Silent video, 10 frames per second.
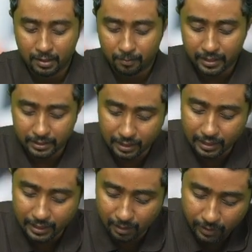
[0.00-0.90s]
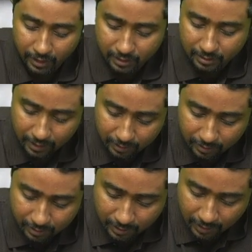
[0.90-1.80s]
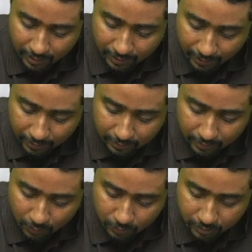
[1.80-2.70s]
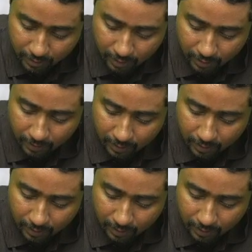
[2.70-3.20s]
Basically it means like this: 10,000